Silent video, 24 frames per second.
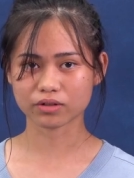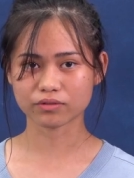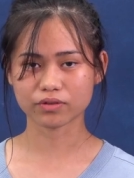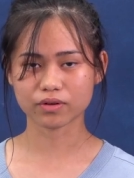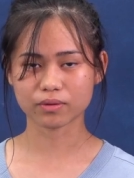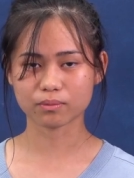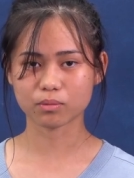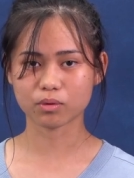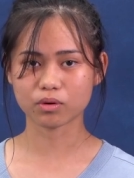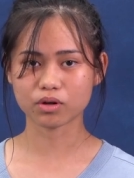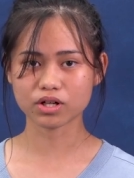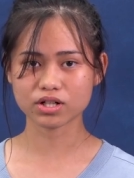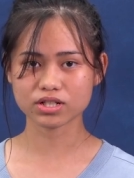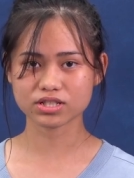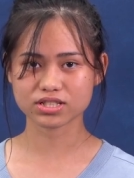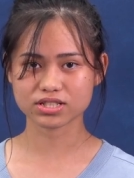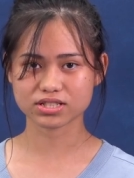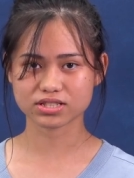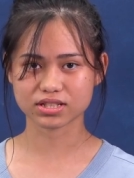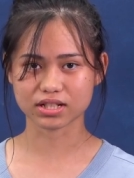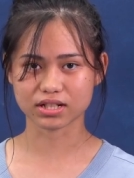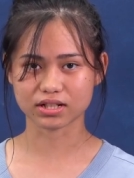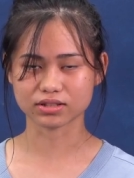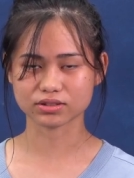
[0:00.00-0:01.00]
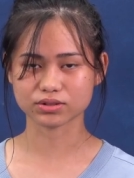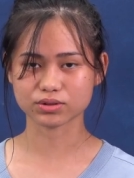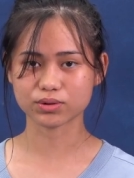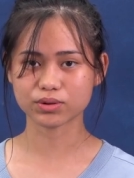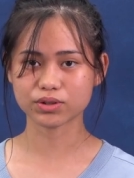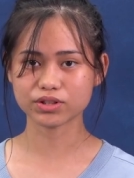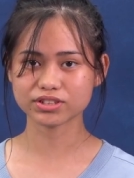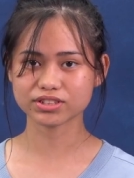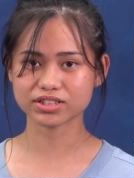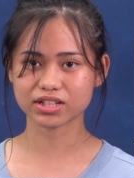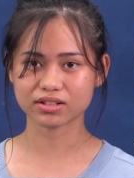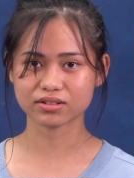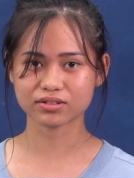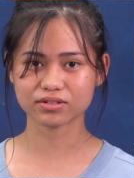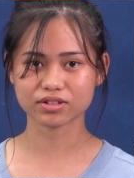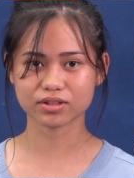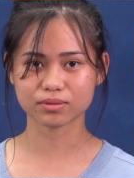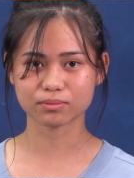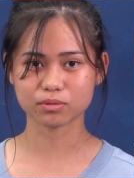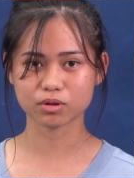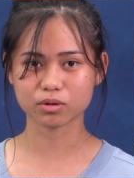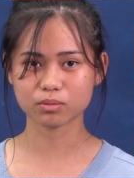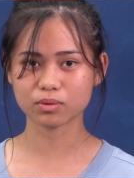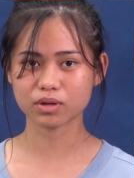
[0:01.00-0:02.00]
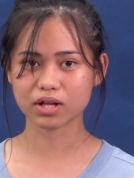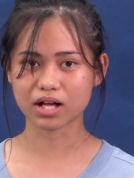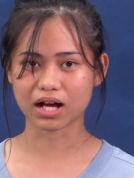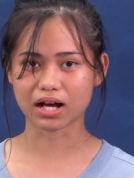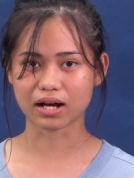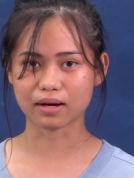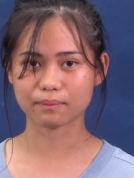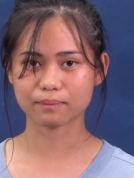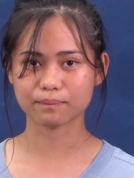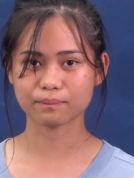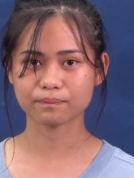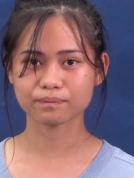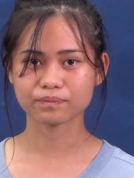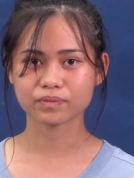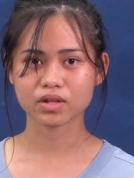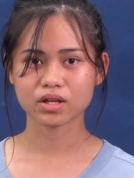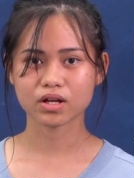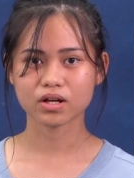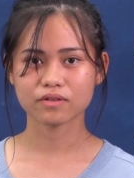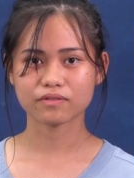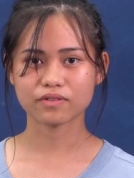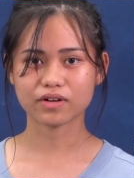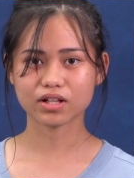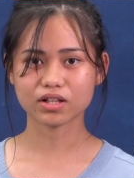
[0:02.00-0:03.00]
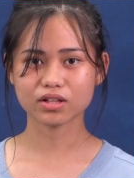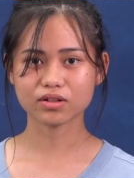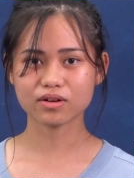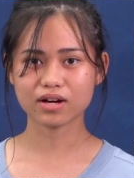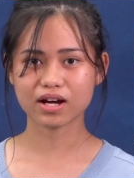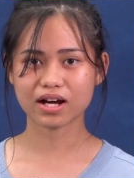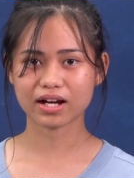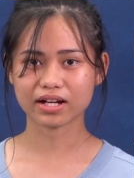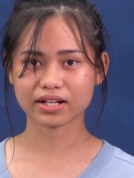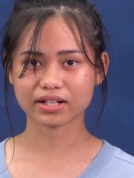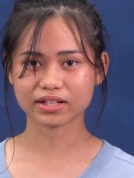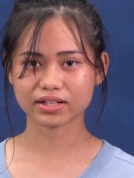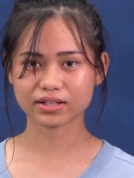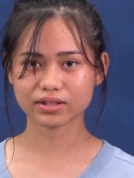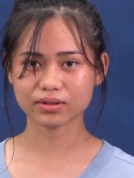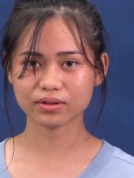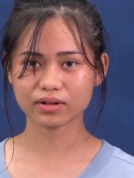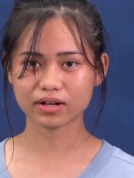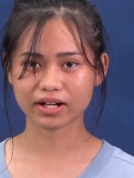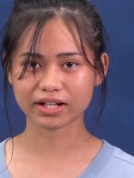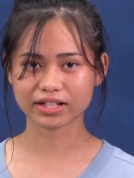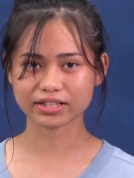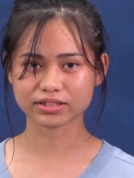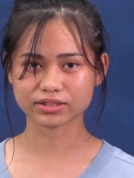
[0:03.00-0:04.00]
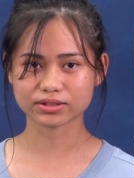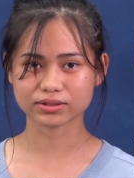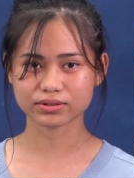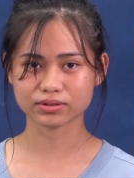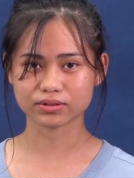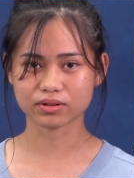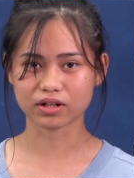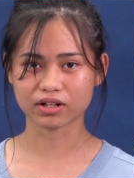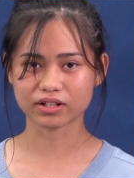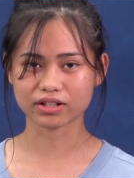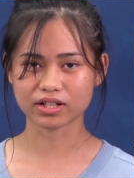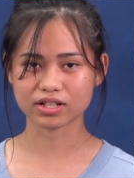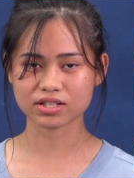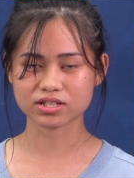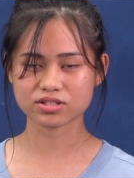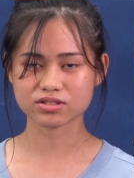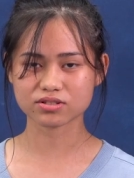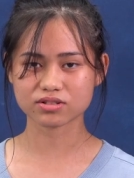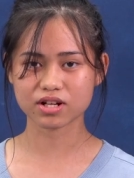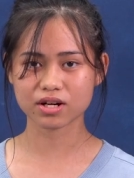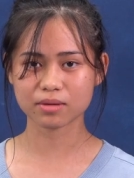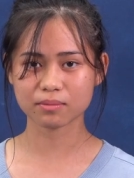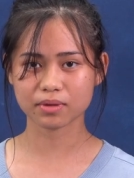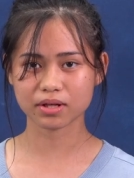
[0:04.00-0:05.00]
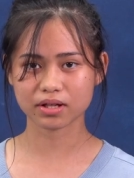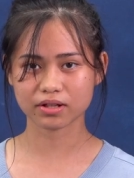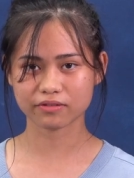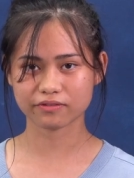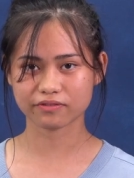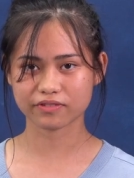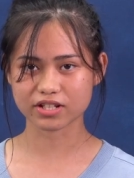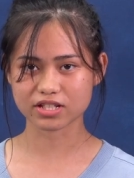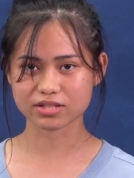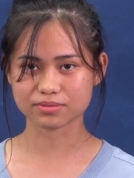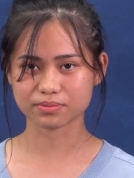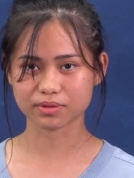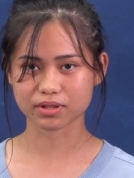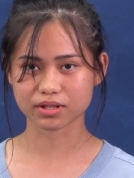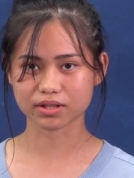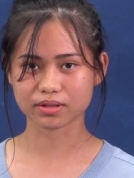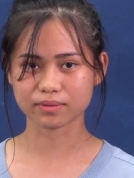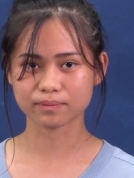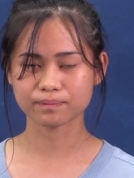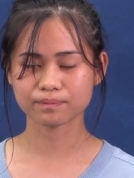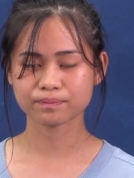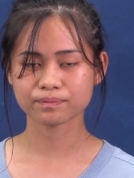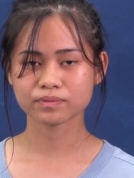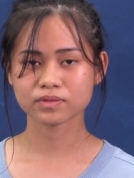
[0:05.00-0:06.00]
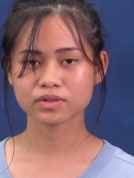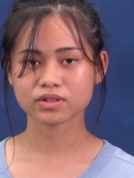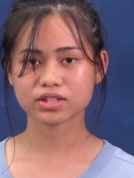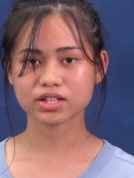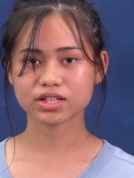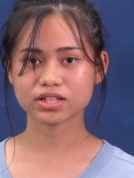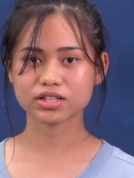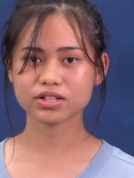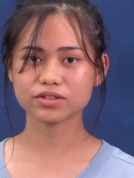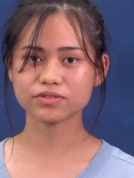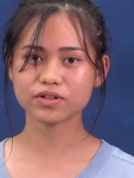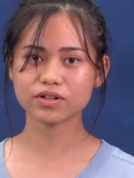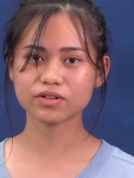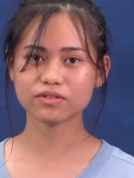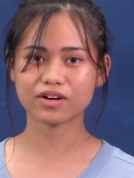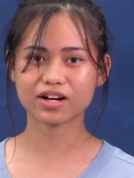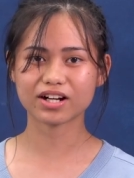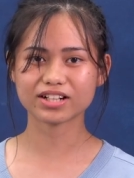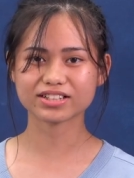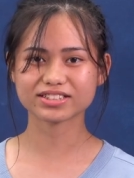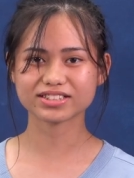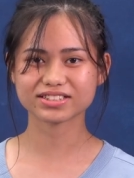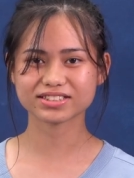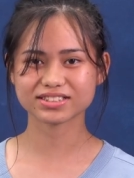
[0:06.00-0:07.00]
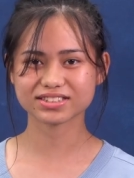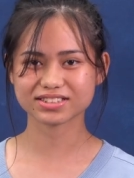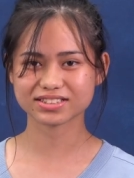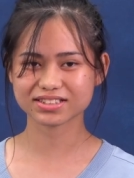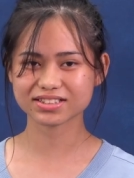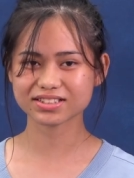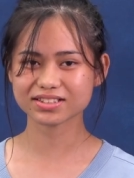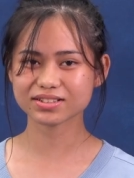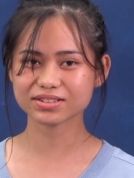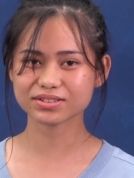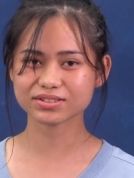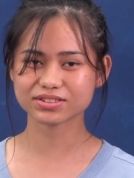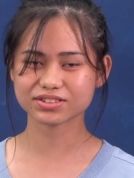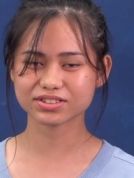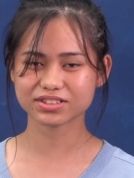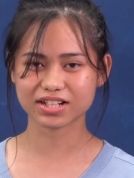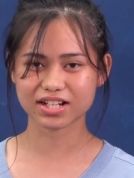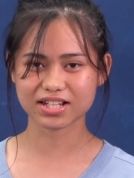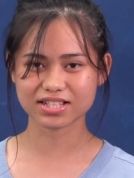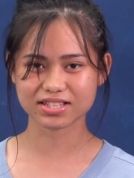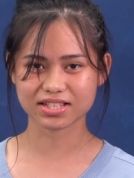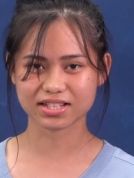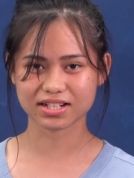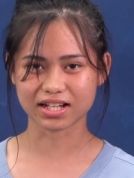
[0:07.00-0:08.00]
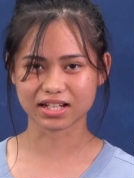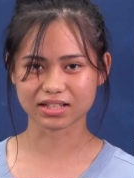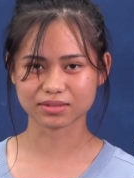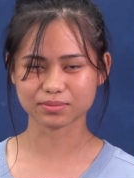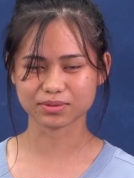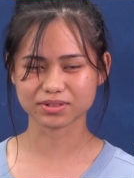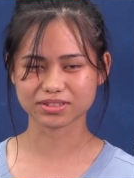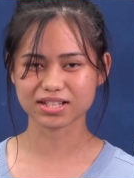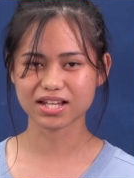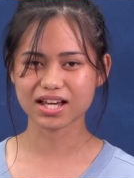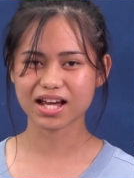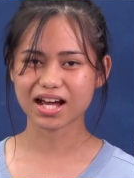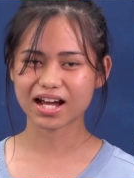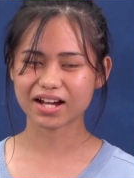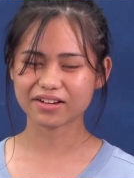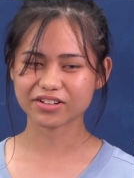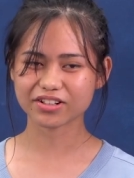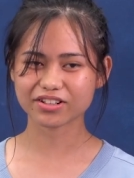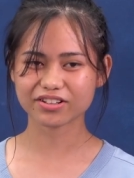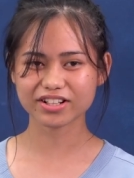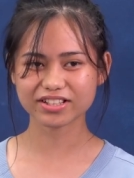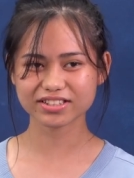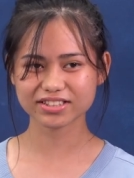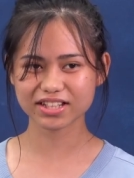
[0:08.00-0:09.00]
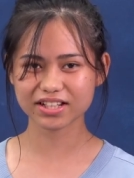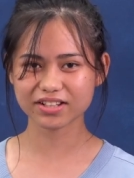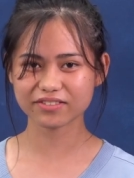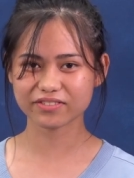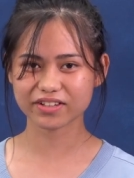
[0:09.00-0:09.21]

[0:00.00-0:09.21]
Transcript: for more details or download the mobile app. Follow at Hilo High School on Instagram and Facebook. Thank you for watching. This concludes today's announcements. Have a great day,